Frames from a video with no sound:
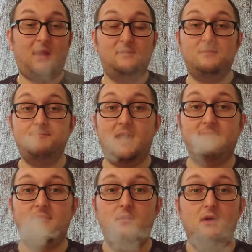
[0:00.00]
isn't
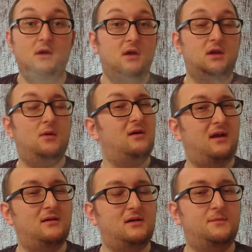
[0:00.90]
bad. You are
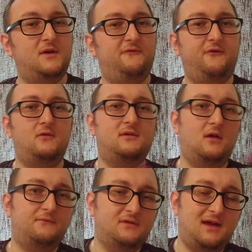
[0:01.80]
getting a little bit of throat hit.
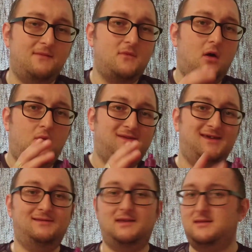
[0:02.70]
Obviously, I'm not with
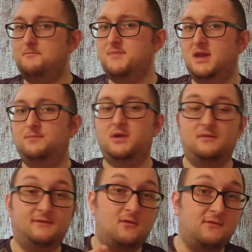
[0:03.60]
this at the minute
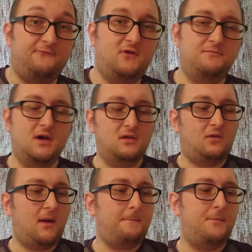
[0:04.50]
because it's only
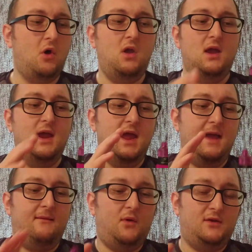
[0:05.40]
3mg, but
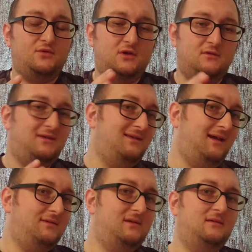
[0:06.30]
when I was using the
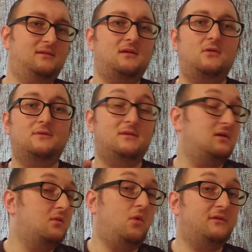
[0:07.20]
nicotine salt,
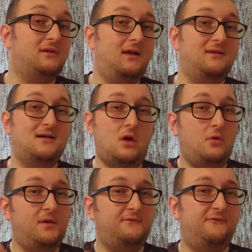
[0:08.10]
you was getting that little
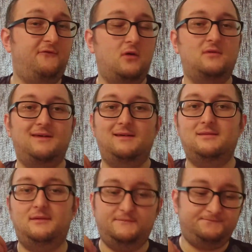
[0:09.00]
bit of throat hit